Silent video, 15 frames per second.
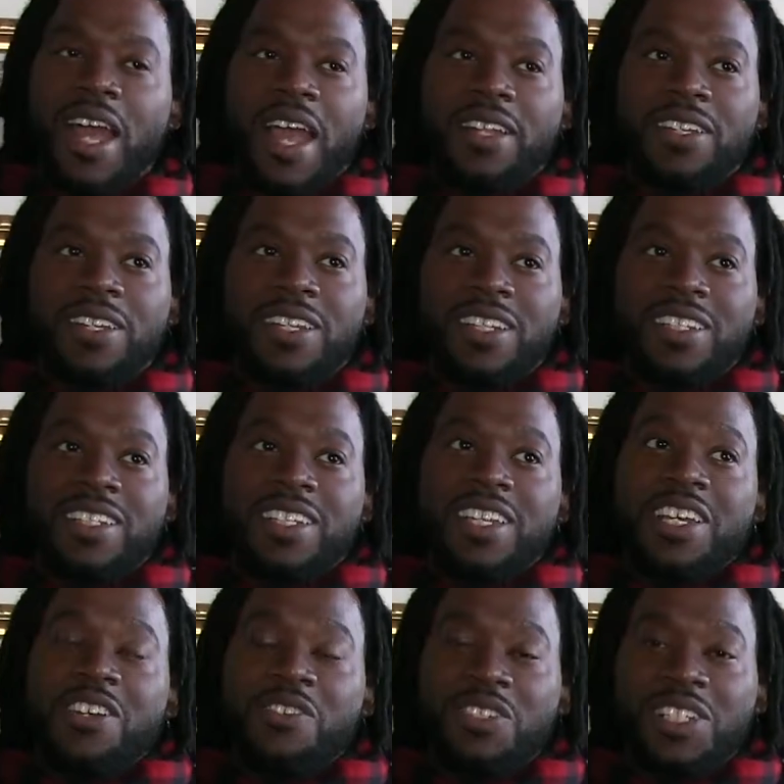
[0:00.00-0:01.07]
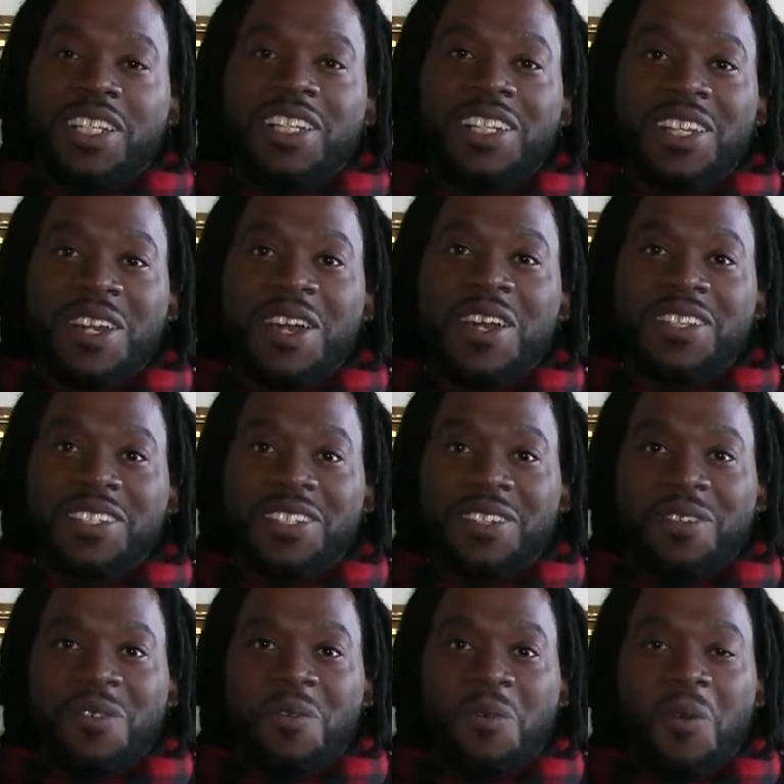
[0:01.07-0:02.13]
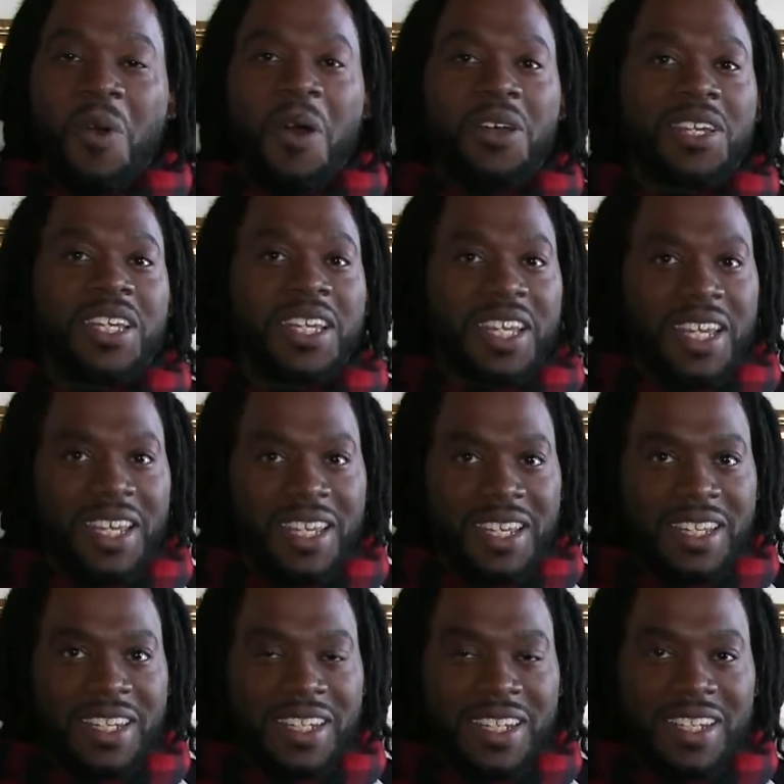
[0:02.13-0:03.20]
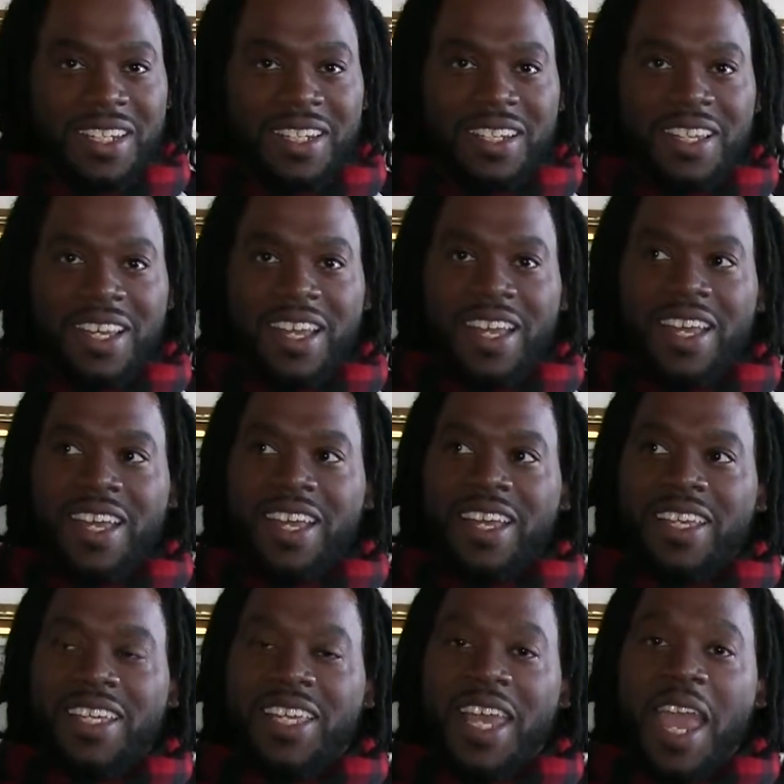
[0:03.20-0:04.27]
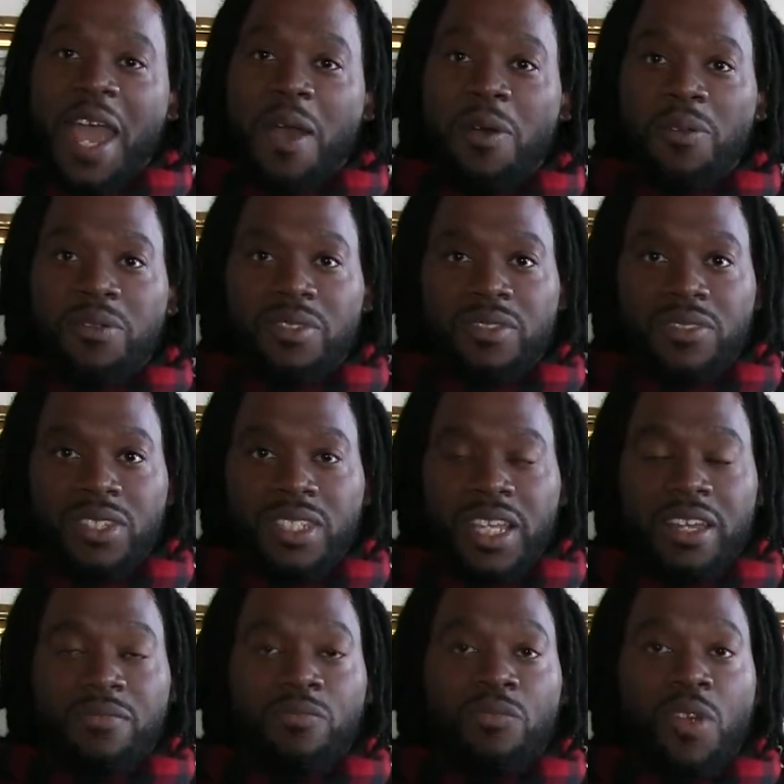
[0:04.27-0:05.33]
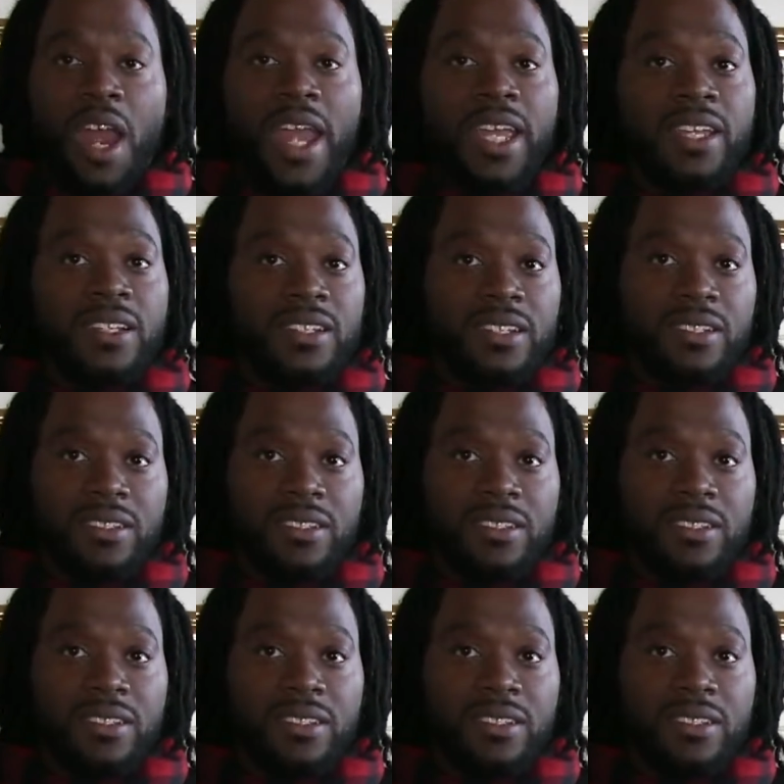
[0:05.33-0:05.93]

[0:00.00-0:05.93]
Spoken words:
I had to literally learn to walk again and count and write.